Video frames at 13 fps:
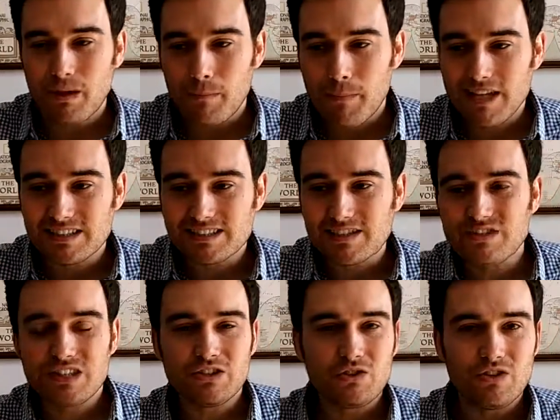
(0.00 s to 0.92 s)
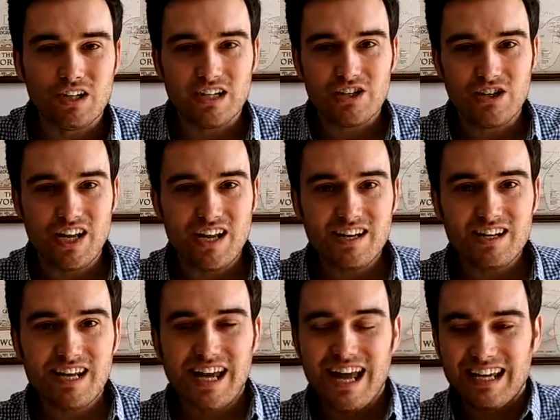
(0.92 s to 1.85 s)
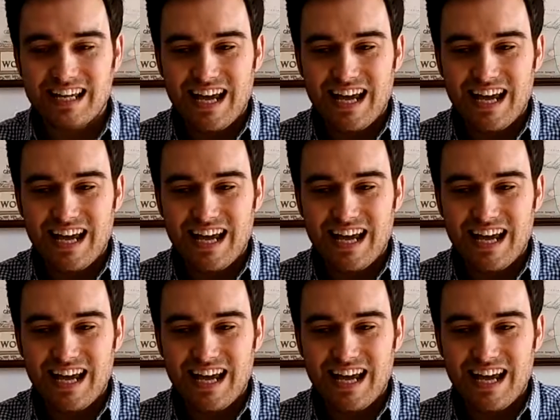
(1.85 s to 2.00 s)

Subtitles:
by sifting through the internet and